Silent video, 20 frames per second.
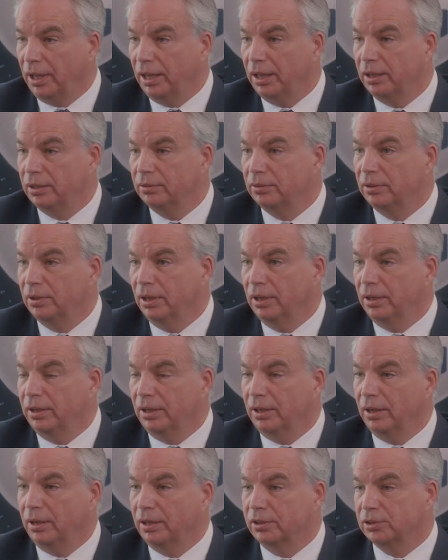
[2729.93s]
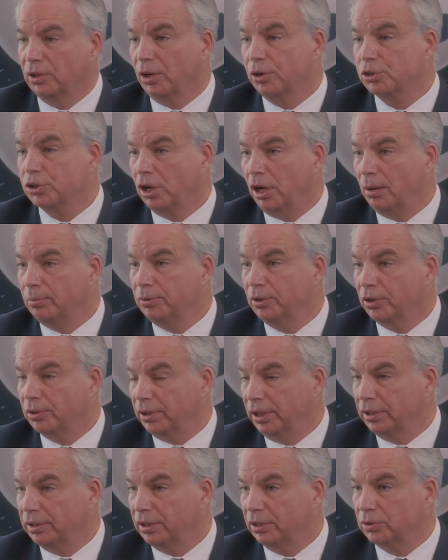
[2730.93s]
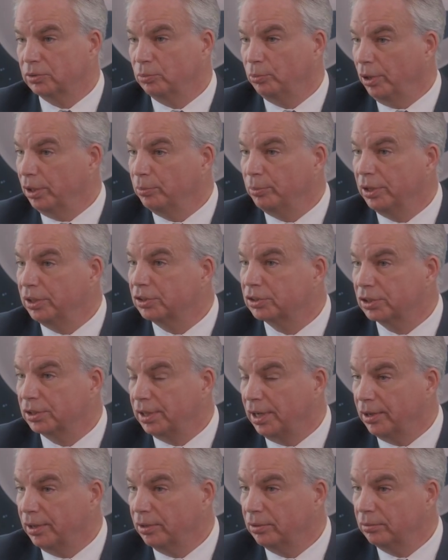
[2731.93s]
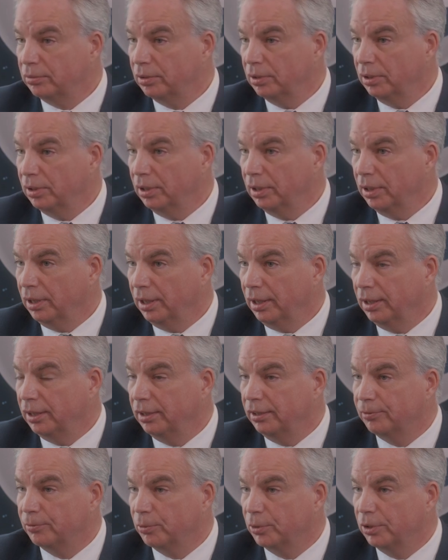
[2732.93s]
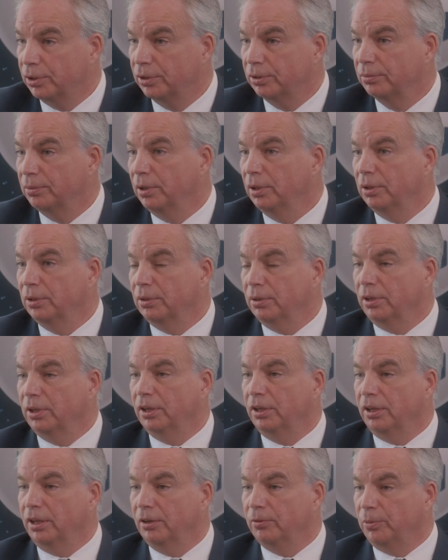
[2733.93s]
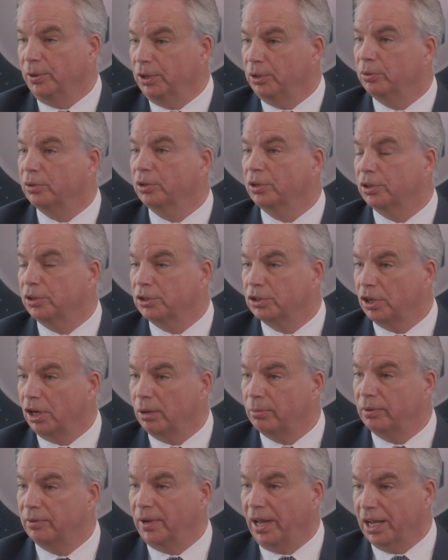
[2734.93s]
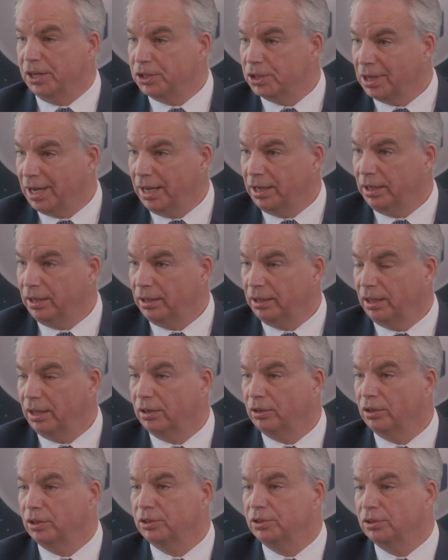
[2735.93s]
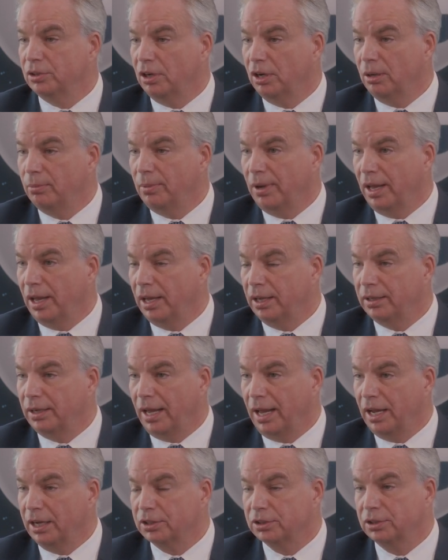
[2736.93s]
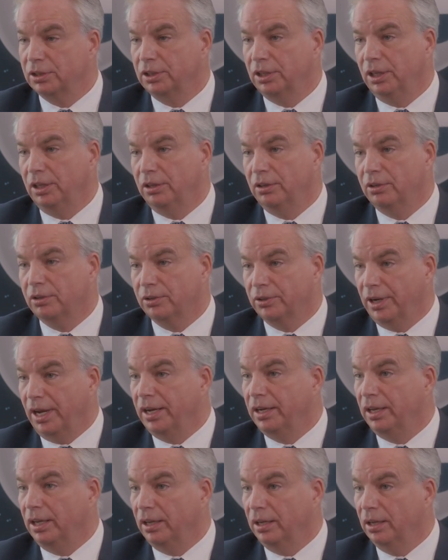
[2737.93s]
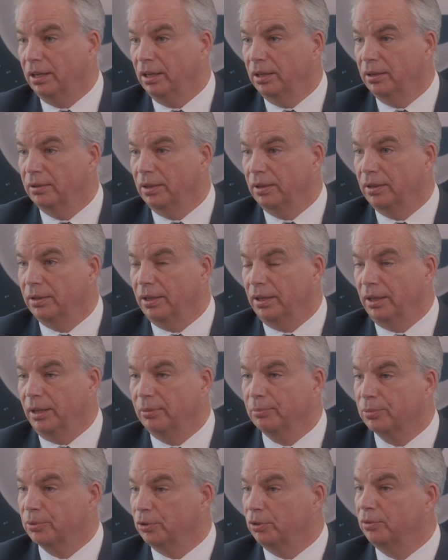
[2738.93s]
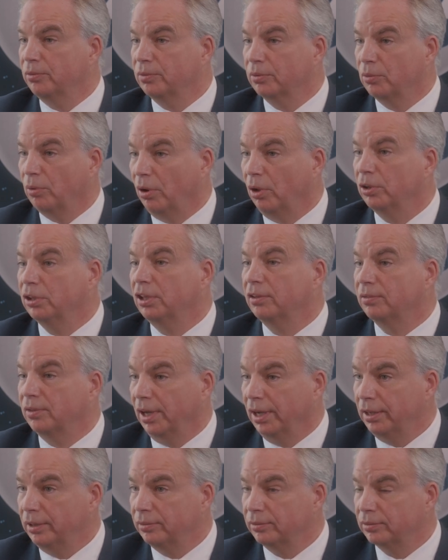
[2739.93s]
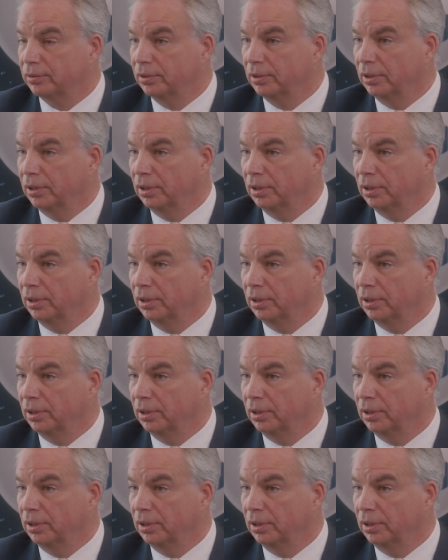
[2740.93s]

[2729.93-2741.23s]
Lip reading: And it's our job to create this win-win scenario. And if we do a good job of educating and good job at actually creating improved quality of life,